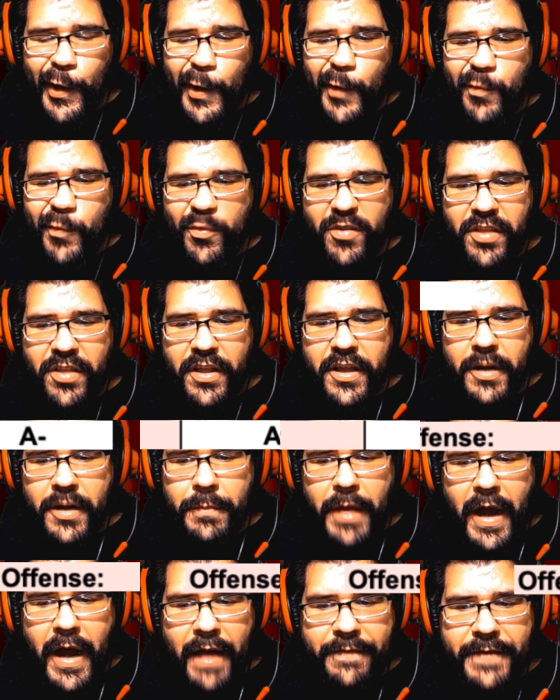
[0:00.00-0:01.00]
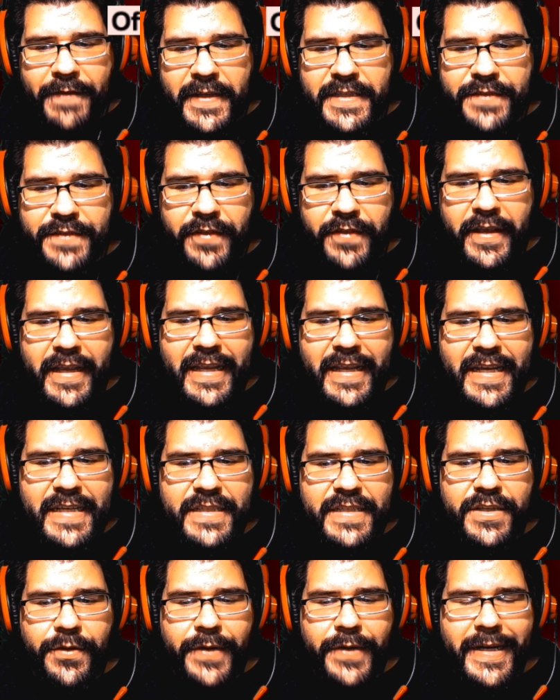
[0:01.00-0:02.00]
When we look at him offensively, he
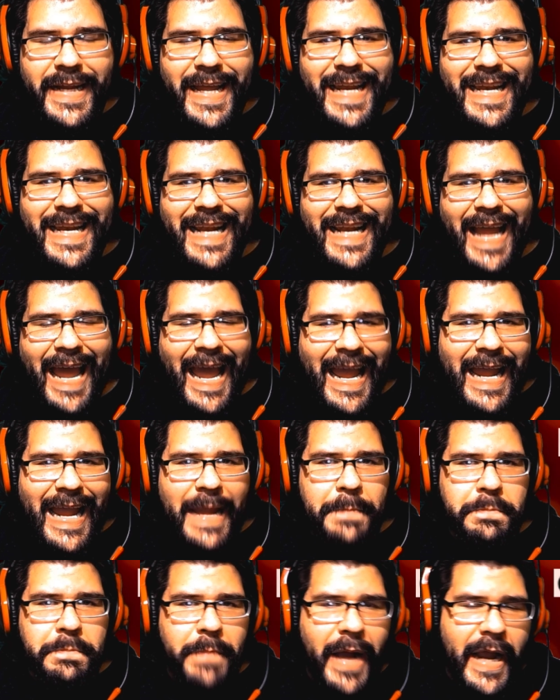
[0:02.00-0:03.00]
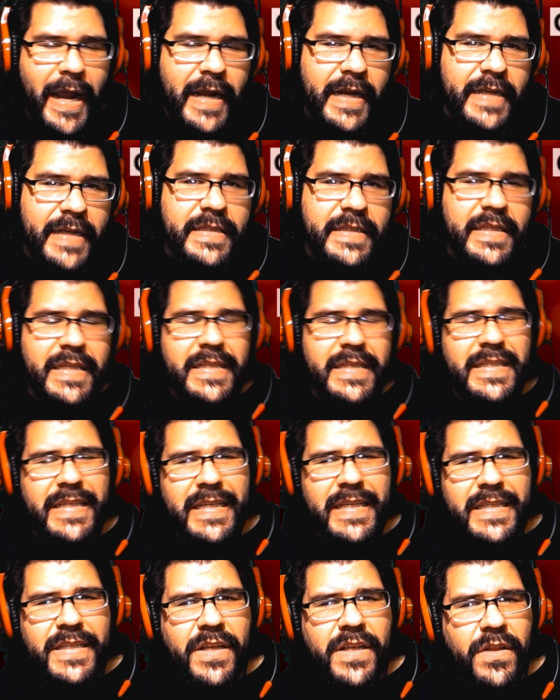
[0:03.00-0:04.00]
is going to get an A-. This
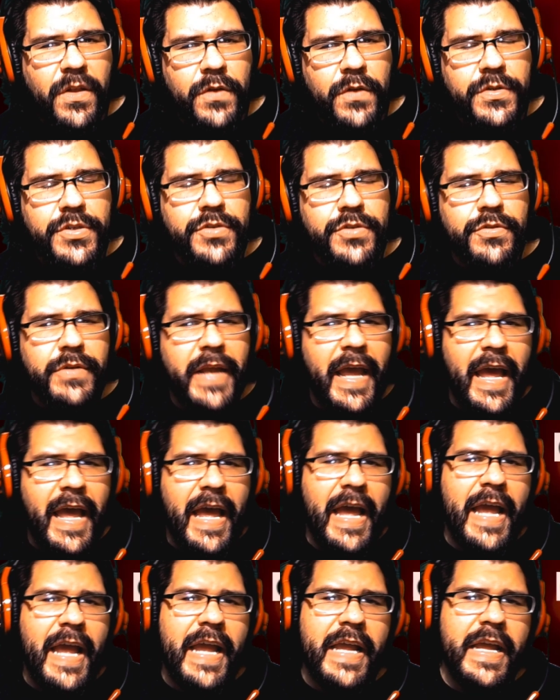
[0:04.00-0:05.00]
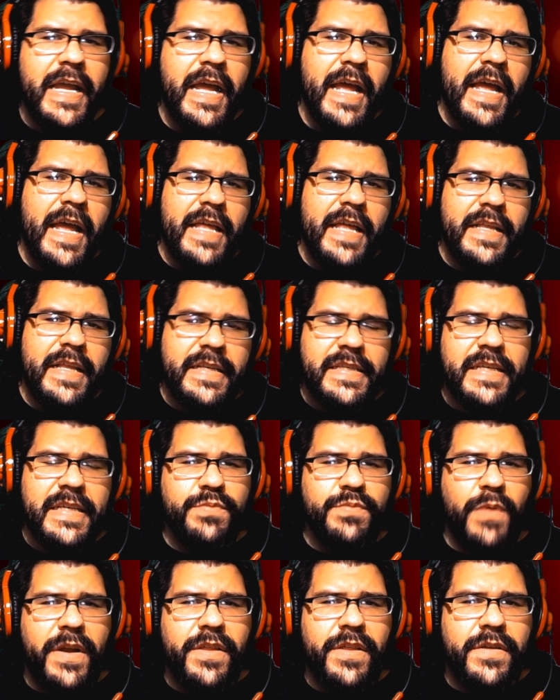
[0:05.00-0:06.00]
is close to an A. This is
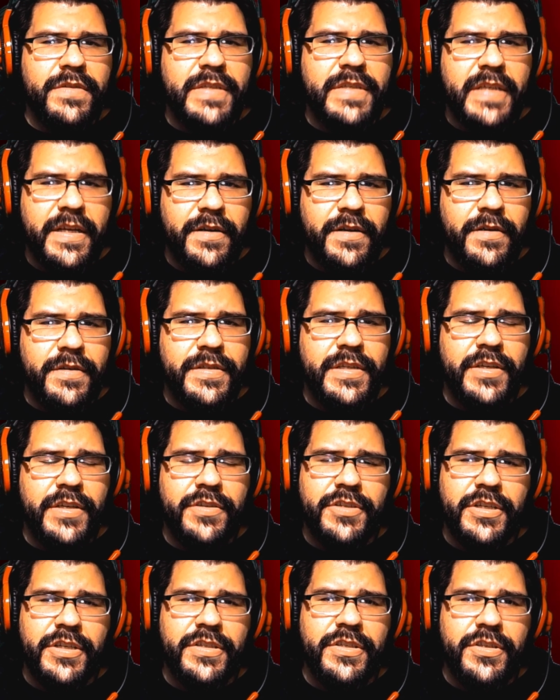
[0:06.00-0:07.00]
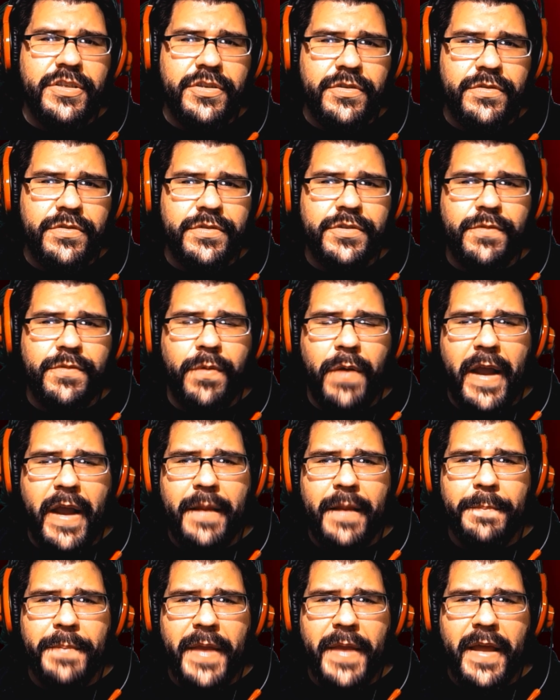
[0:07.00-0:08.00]
one of those heroes that you just use quite
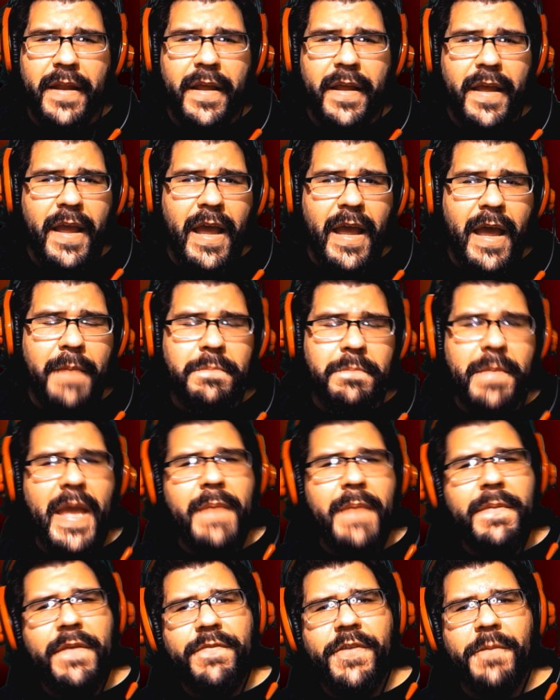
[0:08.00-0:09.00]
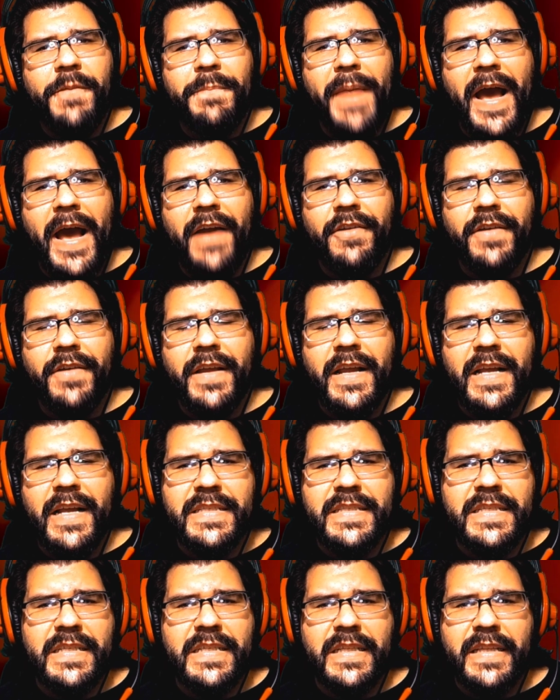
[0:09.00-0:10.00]
a bit, and maybe if you're battling
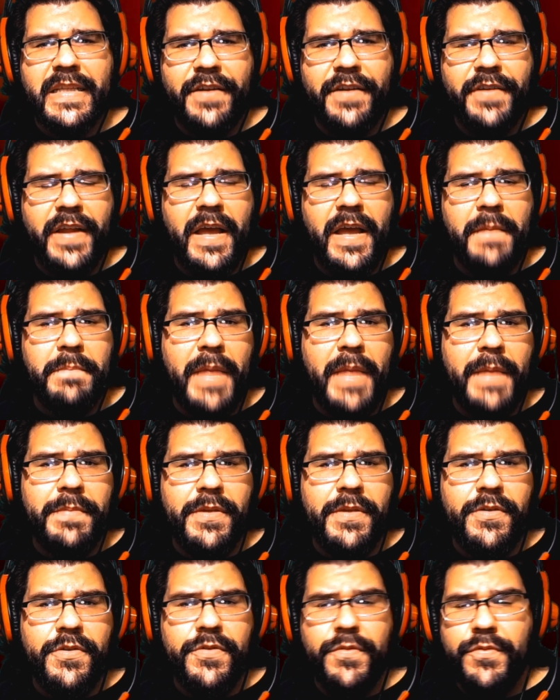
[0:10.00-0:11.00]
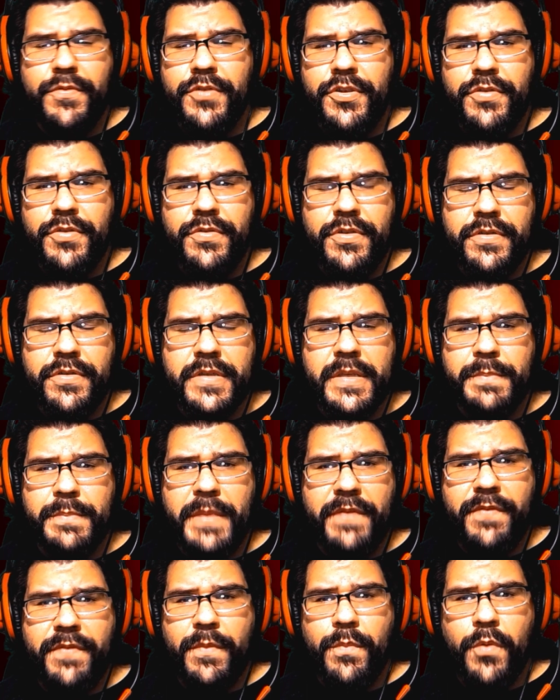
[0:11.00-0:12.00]
against Talyria, maybe you use him
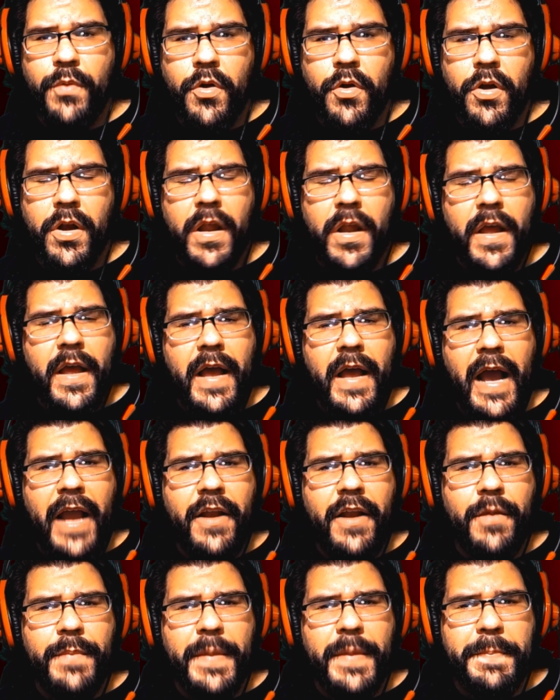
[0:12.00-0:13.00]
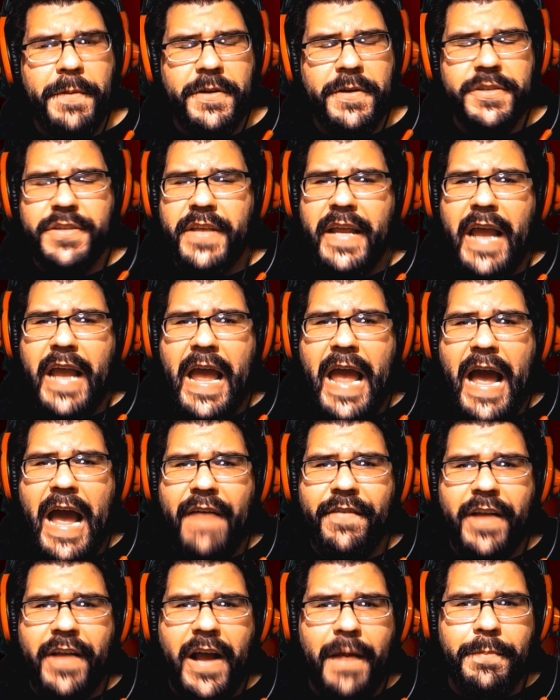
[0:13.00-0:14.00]
even more. I know me personally, I
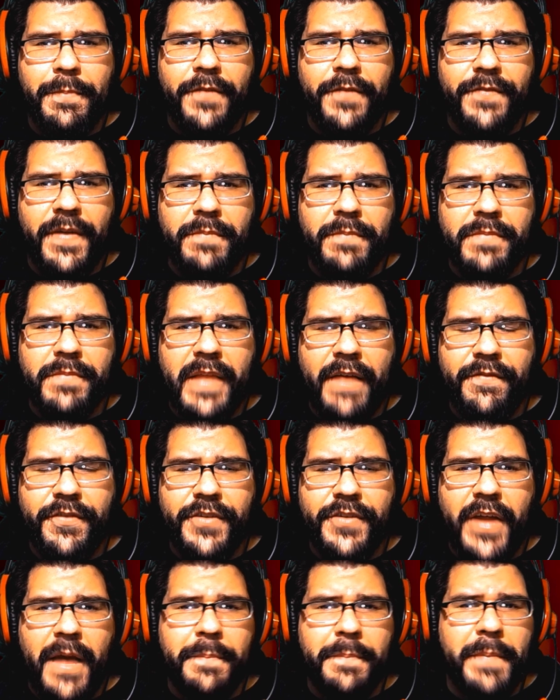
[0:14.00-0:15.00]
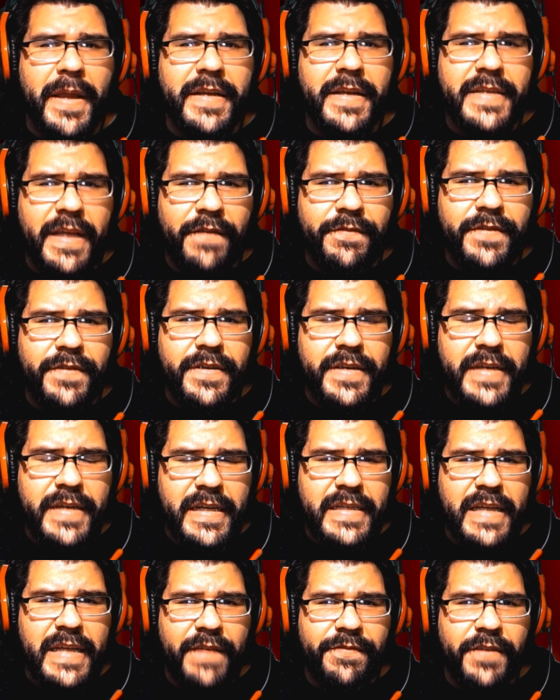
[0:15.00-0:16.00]
have a couple of him leveled up. I
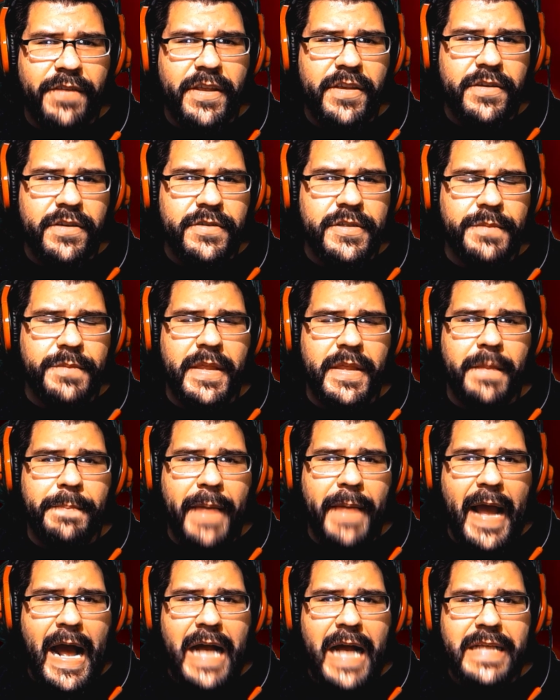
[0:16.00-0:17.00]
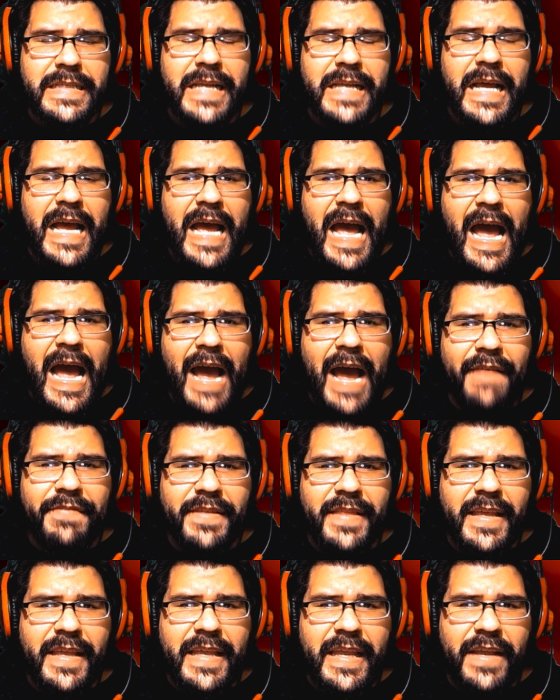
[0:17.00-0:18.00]
did definitely use him in the past,
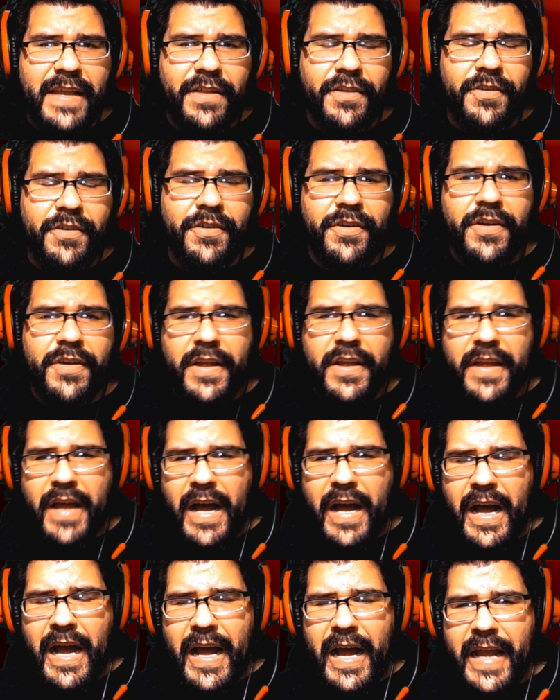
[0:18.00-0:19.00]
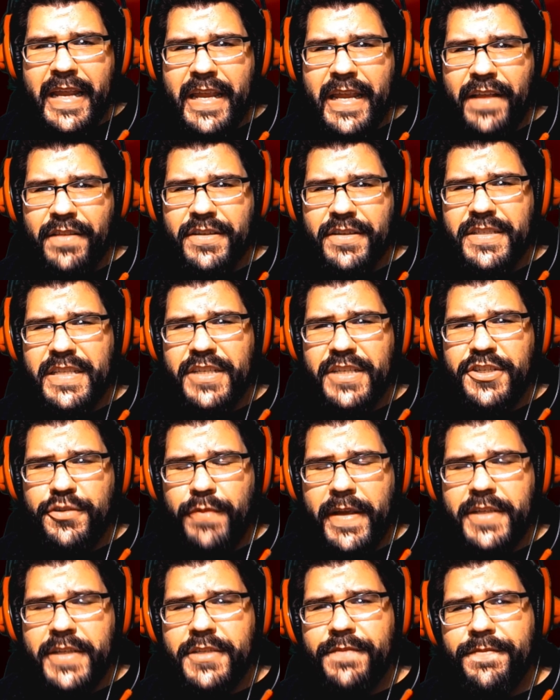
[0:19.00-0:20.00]
having the healer
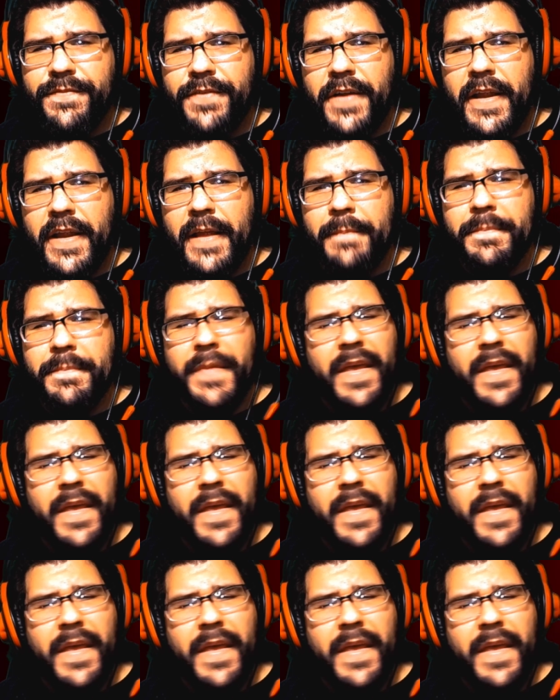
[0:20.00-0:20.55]
situation for him.